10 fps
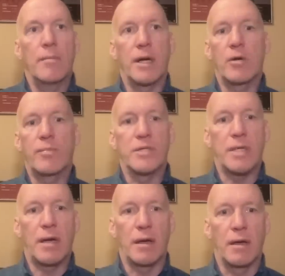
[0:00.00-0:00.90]
Michael
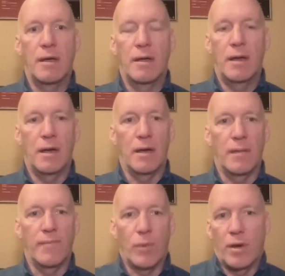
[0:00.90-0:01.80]
Pezzetta,
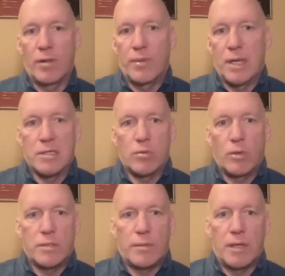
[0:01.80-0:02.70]
one of the
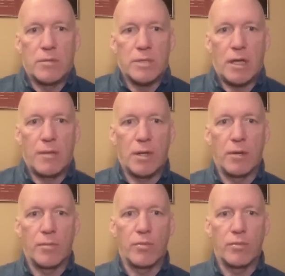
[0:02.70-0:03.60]
biggest ones. I mean, he was telling me,
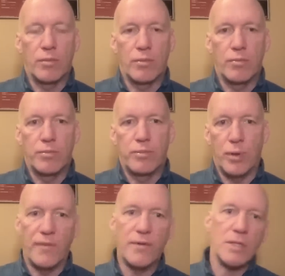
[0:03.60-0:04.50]
you know,
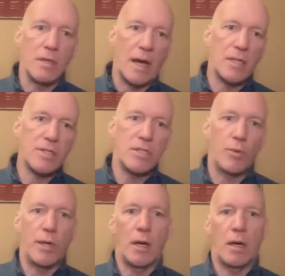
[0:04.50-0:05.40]
previously last
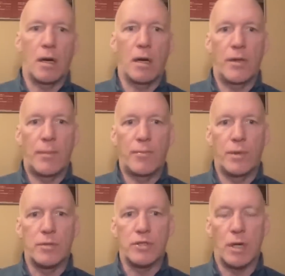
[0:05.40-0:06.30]
season when he got called up
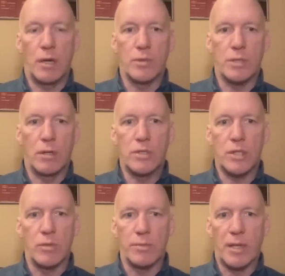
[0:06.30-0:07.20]
when Ducharme was
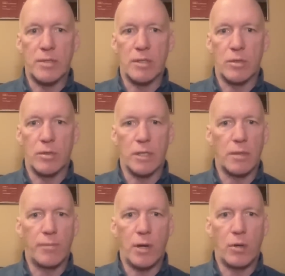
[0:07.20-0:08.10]
coaching, he was basically told,
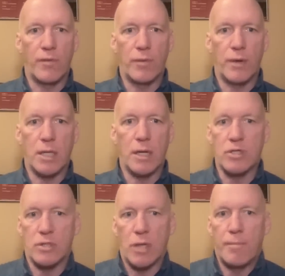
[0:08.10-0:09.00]
get the puck over the red
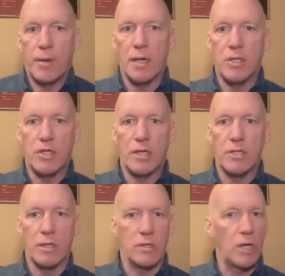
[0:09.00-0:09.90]
line, just dump it in and
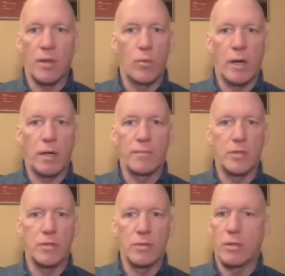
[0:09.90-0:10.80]
chase it. That's all they wanted him
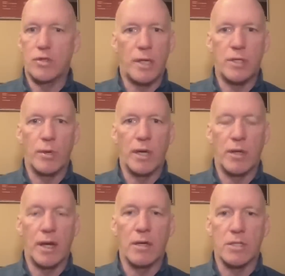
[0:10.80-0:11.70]
to do. Don't try and do
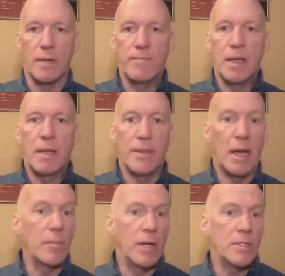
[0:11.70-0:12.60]
anything else.
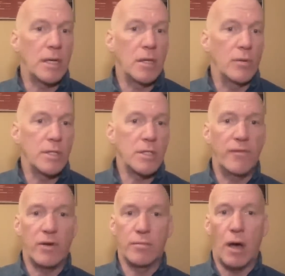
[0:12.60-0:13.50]
Now Marty St. Louis is
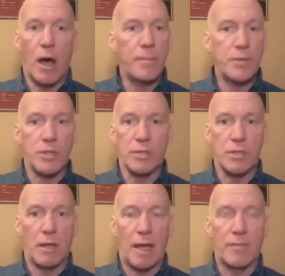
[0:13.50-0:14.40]
giving him options.